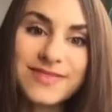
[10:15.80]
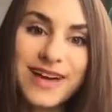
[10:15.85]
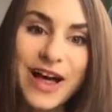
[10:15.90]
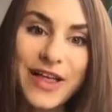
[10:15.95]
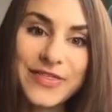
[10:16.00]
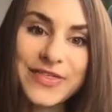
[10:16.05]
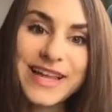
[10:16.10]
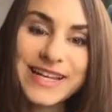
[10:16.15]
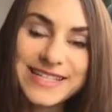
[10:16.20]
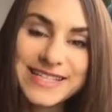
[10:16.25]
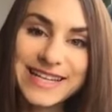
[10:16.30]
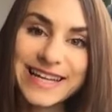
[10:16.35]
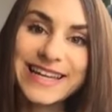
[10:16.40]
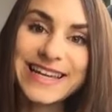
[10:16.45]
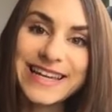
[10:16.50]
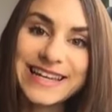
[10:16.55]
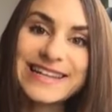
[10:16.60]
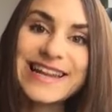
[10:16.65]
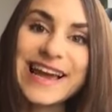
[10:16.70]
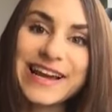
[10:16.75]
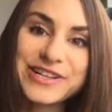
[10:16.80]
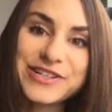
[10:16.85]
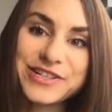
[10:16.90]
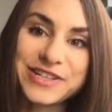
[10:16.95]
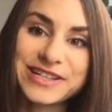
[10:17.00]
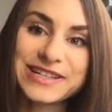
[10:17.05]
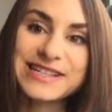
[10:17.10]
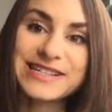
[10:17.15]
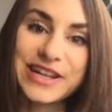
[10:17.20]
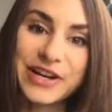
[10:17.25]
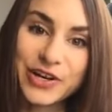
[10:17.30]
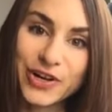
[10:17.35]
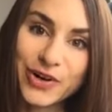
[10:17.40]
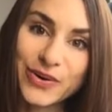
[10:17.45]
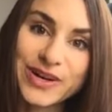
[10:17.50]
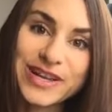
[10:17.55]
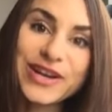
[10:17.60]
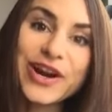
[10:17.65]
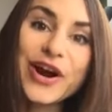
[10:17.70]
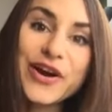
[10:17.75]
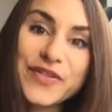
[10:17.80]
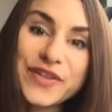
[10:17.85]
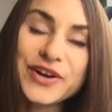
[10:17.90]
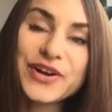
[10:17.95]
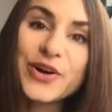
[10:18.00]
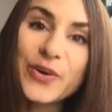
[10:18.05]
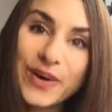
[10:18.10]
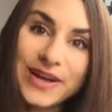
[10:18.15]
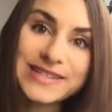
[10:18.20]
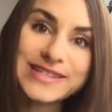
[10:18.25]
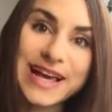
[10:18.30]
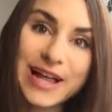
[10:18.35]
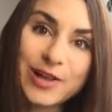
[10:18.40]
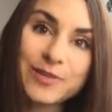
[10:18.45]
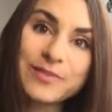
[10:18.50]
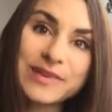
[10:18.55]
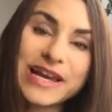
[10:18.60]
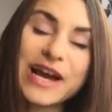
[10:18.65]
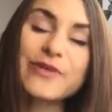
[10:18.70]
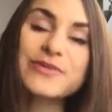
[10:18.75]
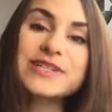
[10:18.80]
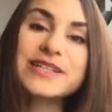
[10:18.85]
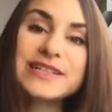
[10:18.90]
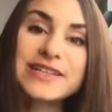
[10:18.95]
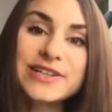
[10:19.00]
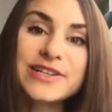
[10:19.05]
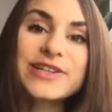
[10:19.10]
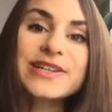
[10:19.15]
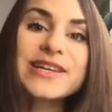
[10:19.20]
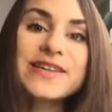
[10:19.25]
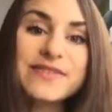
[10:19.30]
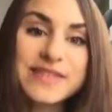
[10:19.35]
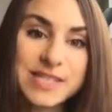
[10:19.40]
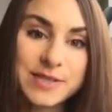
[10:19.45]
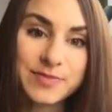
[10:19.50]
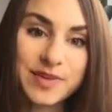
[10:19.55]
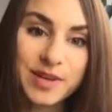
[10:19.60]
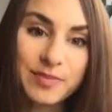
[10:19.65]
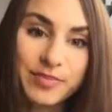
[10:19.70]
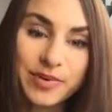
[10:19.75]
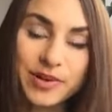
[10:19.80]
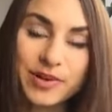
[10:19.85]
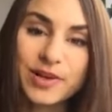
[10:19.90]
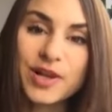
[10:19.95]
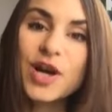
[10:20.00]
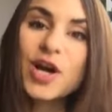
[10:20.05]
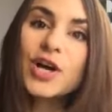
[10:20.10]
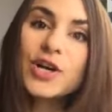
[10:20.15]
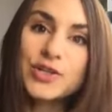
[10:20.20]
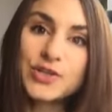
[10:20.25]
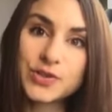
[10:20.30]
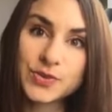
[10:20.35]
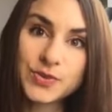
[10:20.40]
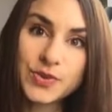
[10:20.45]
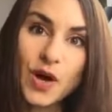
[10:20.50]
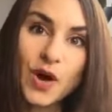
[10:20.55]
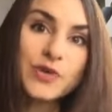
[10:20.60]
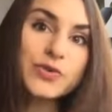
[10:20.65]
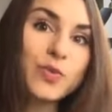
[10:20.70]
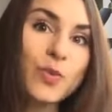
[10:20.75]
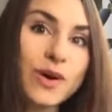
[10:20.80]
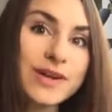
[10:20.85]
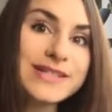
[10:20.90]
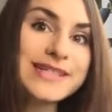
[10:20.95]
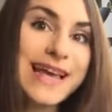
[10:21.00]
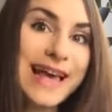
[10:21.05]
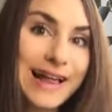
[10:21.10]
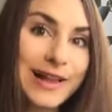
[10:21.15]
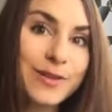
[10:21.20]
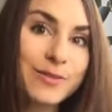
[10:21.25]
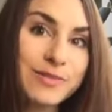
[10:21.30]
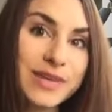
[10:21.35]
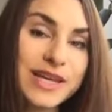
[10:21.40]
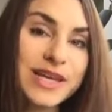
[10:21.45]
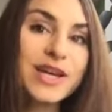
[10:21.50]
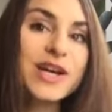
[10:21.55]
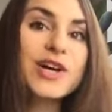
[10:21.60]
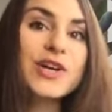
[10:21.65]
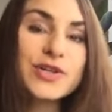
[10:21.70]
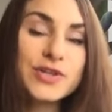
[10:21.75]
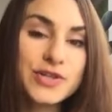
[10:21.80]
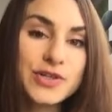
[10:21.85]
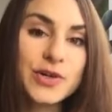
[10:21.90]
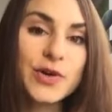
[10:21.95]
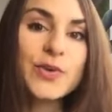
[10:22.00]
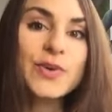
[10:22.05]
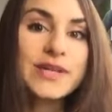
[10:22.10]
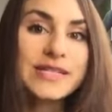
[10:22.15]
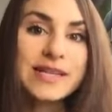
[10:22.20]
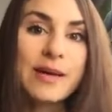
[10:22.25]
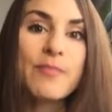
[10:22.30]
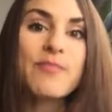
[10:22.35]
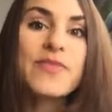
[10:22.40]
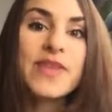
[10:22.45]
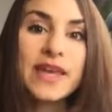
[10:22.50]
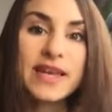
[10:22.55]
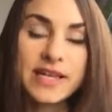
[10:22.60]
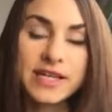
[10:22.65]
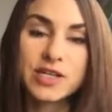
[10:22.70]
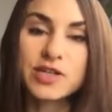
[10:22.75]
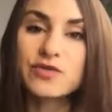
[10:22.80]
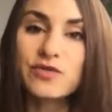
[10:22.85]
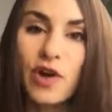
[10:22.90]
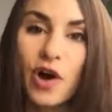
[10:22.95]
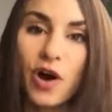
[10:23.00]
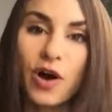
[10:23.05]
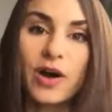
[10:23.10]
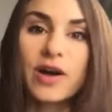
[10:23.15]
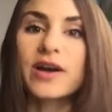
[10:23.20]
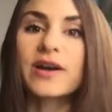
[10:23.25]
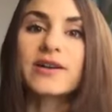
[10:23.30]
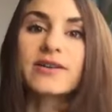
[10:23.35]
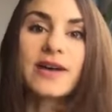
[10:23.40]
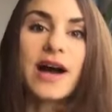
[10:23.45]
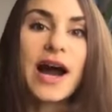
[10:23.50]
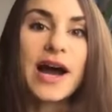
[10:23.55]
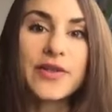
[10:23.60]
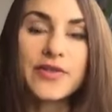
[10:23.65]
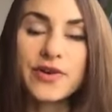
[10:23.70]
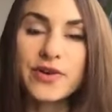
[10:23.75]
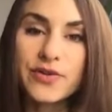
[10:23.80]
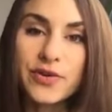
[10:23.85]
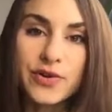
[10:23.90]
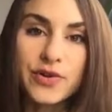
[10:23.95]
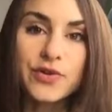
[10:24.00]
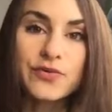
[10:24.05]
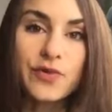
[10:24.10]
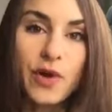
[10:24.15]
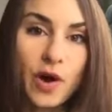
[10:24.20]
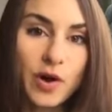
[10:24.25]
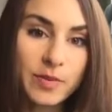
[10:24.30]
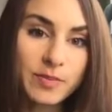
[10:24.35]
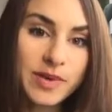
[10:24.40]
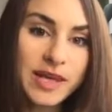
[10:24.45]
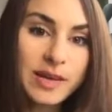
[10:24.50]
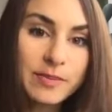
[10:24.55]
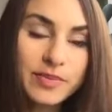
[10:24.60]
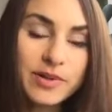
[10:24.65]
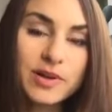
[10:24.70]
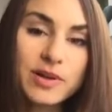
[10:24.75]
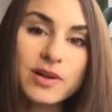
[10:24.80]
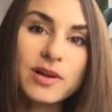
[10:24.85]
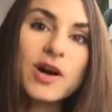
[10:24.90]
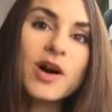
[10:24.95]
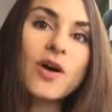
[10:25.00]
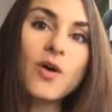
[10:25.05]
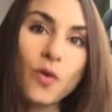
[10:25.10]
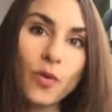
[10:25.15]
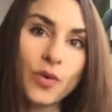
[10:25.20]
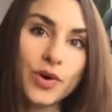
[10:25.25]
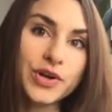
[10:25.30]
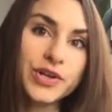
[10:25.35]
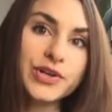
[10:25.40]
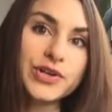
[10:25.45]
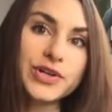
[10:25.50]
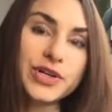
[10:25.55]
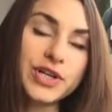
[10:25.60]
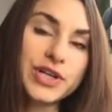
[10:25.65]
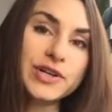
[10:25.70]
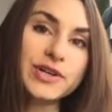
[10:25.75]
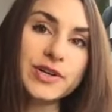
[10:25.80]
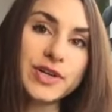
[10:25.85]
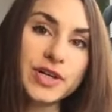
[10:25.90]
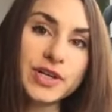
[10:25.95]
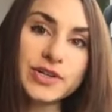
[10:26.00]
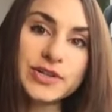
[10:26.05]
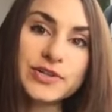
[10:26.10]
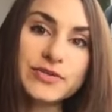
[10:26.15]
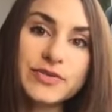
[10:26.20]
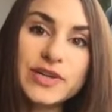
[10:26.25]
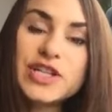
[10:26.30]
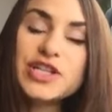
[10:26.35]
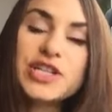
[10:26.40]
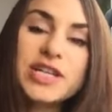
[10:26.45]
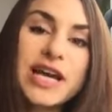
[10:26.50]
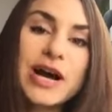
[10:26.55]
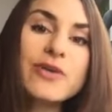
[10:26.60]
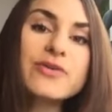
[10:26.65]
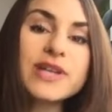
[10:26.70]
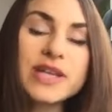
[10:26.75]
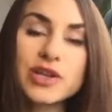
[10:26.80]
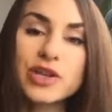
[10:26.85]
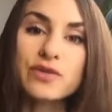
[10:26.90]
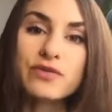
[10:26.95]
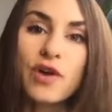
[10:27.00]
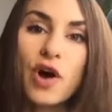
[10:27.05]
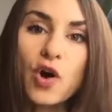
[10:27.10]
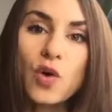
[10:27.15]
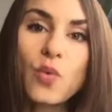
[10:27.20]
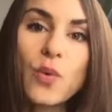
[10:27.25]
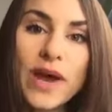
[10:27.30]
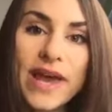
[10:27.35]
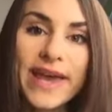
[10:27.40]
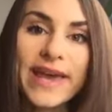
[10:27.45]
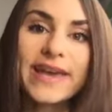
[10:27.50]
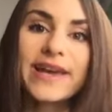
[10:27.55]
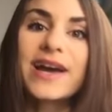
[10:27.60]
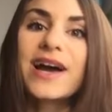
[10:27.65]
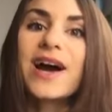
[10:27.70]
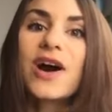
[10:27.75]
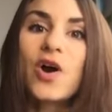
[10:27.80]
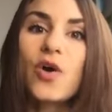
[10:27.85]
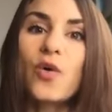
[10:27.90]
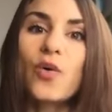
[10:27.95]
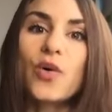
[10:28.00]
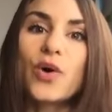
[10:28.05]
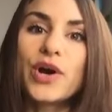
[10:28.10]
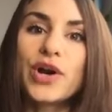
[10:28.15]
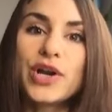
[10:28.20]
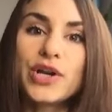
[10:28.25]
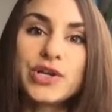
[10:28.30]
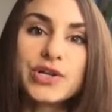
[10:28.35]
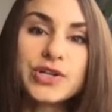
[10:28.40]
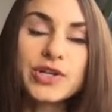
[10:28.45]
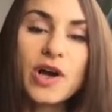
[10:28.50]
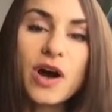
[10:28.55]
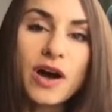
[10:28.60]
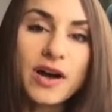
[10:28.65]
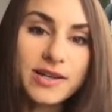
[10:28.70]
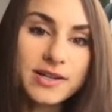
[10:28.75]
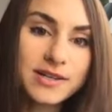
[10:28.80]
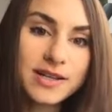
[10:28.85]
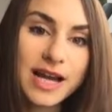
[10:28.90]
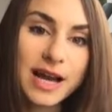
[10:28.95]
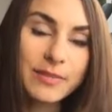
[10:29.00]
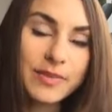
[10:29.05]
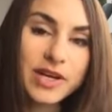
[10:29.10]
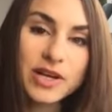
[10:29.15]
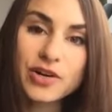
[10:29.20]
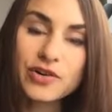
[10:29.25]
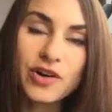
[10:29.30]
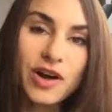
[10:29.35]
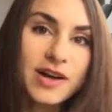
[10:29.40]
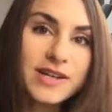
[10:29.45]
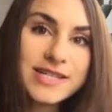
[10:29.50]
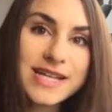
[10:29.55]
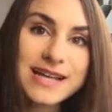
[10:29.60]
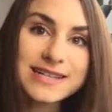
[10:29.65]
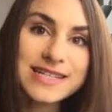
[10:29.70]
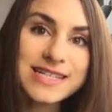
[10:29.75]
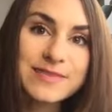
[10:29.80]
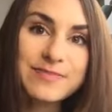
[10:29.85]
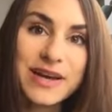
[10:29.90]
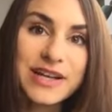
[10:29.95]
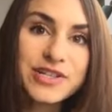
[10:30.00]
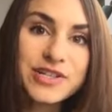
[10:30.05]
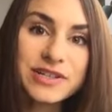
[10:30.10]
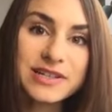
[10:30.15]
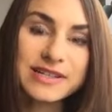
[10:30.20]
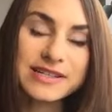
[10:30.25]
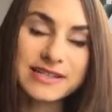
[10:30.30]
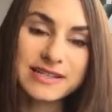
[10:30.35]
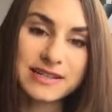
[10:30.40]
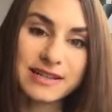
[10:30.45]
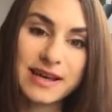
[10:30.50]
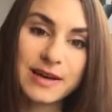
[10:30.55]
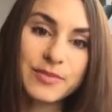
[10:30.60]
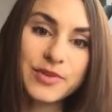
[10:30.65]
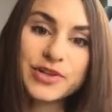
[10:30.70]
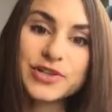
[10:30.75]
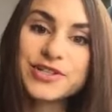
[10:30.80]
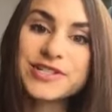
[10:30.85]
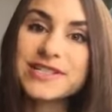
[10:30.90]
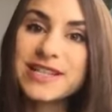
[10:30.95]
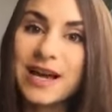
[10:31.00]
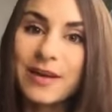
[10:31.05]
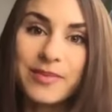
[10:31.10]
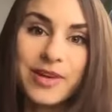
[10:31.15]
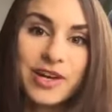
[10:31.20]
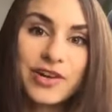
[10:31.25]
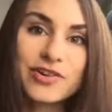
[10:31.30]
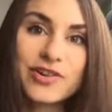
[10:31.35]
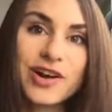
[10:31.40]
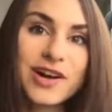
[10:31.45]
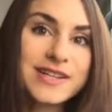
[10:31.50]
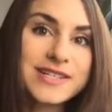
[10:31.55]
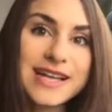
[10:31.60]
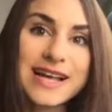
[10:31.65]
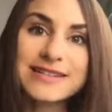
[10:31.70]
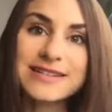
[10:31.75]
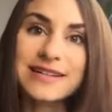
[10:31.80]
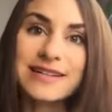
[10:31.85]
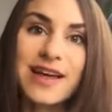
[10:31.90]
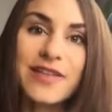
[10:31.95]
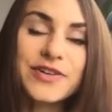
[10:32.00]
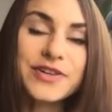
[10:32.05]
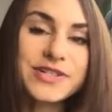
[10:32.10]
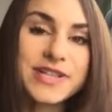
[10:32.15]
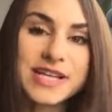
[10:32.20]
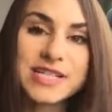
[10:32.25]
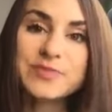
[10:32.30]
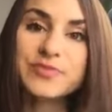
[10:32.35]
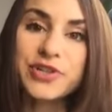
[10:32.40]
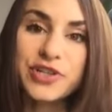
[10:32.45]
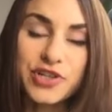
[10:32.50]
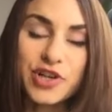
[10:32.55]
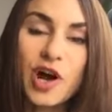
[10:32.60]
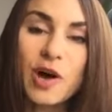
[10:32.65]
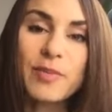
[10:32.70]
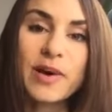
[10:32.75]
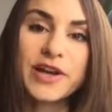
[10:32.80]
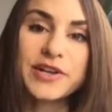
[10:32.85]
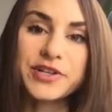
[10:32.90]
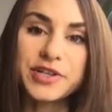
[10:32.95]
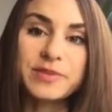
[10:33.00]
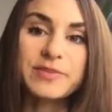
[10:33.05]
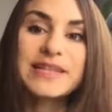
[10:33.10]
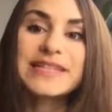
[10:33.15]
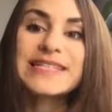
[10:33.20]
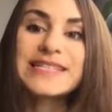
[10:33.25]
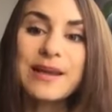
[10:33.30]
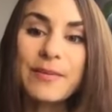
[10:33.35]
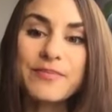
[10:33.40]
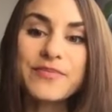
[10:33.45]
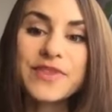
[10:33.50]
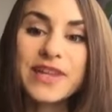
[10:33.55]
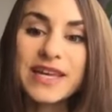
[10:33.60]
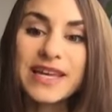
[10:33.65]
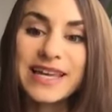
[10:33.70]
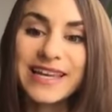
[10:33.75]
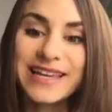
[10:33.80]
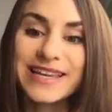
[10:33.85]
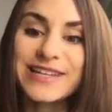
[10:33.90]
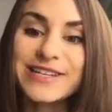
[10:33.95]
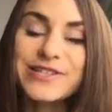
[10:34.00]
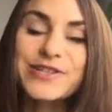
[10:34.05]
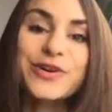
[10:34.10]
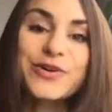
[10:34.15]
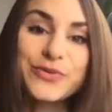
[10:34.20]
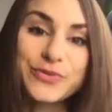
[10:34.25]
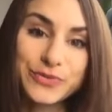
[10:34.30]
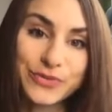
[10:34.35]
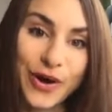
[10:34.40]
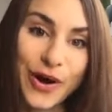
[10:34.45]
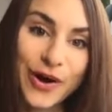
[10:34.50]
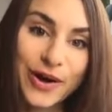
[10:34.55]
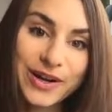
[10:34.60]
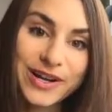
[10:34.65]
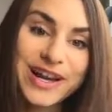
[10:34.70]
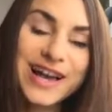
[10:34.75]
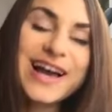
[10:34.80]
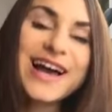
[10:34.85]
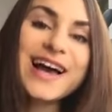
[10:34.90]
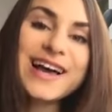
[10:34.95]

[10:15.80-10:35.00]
authentic connections that are going to help me out. Clearly, these people do not want to help me. So something is wrong. Either they're the wrong people, or you're reaching out in the wrong way, or you're not coming across as a specialist to them. You're just coming across as another desperate job hunter, but something is wrong.